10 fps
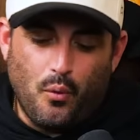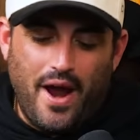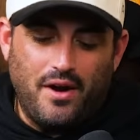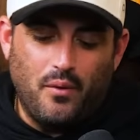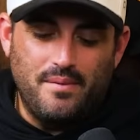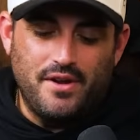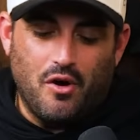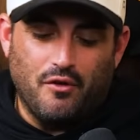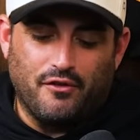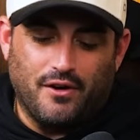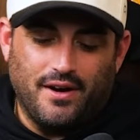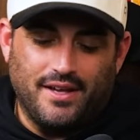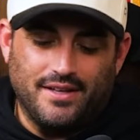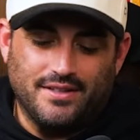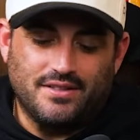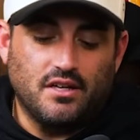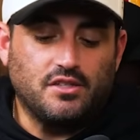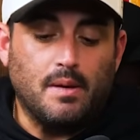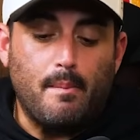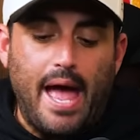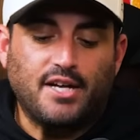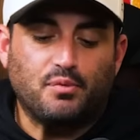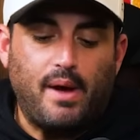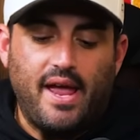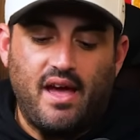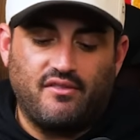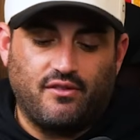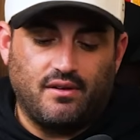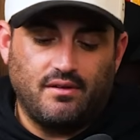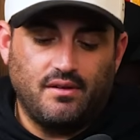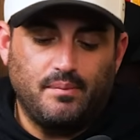way to win me over is to match my effort,